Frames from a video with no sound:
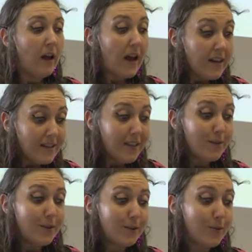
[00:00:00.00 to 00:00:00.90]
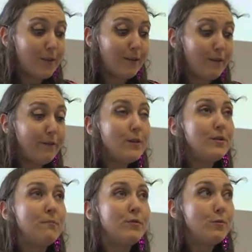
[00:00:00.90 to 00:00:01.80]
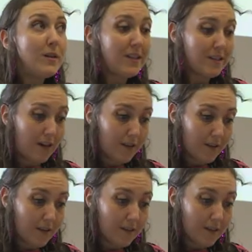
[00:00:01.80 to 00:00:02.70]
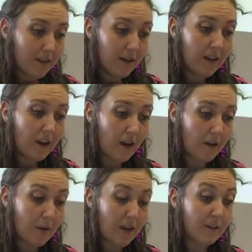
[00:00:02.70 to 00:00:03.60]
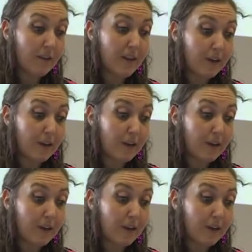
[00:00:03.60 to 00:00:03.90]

I discovered the source of confusion between these authors in the